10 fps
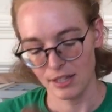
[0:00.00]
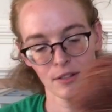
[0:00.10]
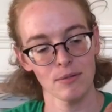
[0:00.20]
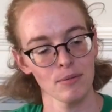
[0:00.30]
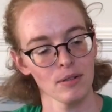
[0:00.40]

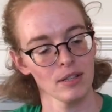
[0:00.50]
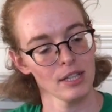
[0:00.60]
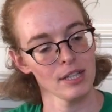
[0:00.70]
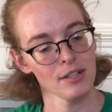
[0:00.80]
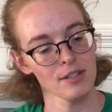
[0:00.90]
This
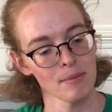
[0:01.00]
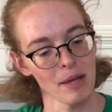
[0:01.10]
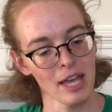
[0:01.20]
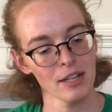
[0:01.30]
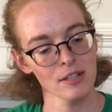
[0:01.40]
is some
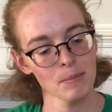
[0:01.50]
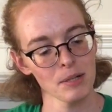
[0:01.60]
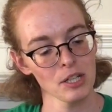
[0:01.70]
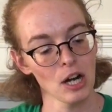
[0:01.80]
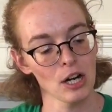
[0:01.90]
hand
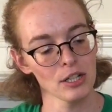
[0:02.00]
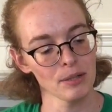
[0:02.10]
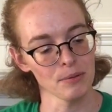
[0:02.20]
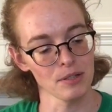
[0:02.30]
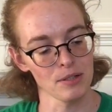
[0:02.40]
spun yarn
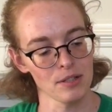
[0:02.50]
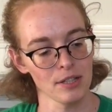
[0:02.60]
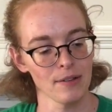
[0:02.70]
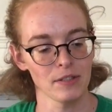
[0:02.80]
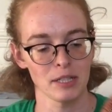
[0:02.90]
that was
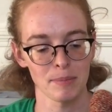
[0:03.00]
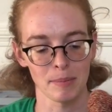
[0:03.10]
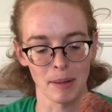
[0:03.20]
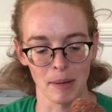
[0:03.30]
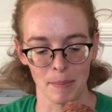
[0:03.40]
gifted to me
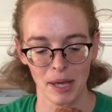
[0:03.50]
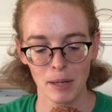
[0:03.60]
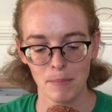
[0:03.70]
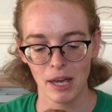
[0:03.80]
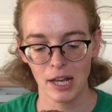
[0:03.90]
by my
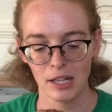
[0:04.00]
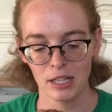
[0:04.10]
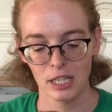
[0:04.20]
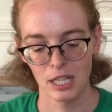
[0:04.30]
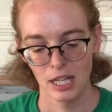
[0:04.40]
pen
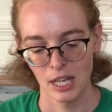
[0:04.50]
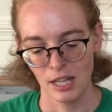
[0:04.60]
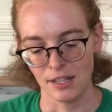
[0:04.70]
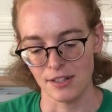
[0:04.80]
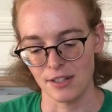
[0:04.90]
pal.
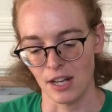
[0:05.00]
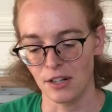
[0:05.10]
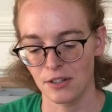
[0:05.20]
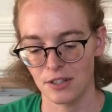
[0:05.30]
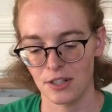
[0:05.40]
This is
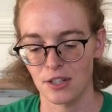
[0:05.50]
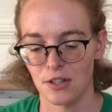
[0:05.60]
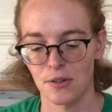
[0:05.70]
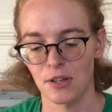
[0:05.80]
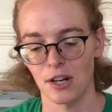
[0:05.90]

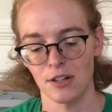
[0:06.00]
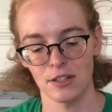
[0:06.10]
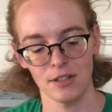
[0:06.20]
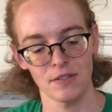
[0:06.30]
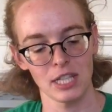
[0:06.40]
162
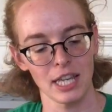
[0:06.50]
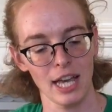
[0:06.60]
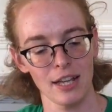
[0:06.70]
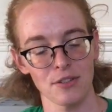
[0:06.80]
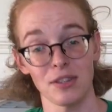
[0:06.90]
yards of
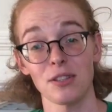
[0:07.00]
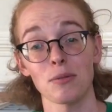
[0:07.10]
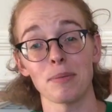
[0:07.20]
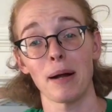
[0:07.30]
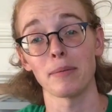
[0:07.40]
DK, so this
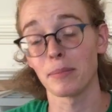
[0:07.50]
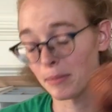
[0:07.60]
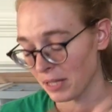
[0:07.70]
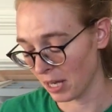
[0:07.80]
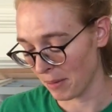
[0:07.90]
will probably
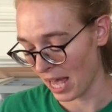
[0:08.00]
become a